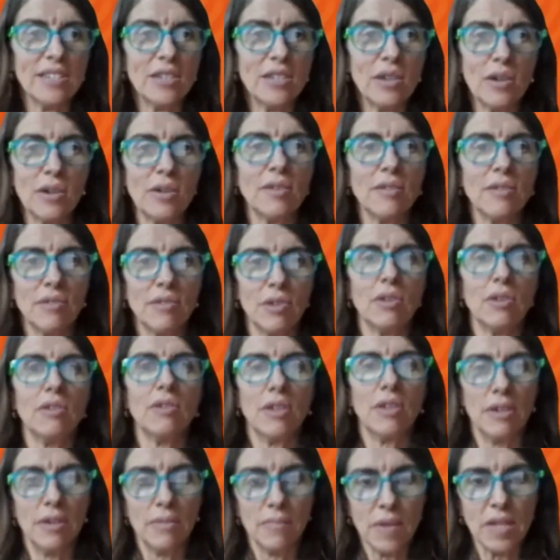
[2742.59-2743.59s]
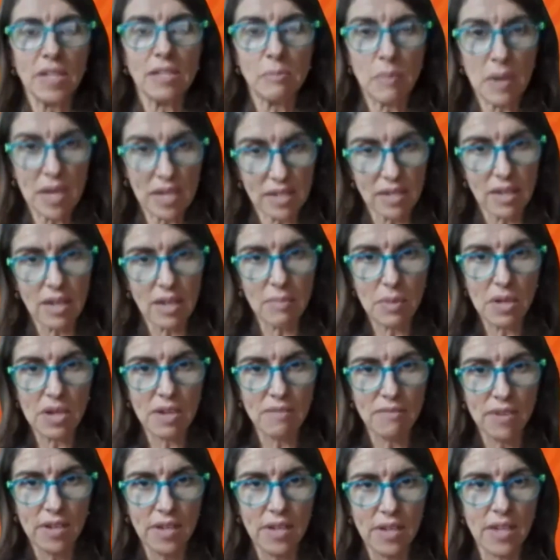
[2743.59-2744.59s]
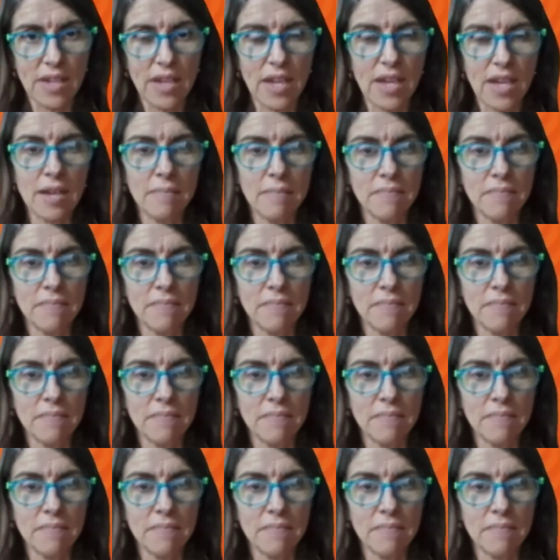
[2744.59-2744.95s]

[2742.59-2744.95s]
So, expect a bit of a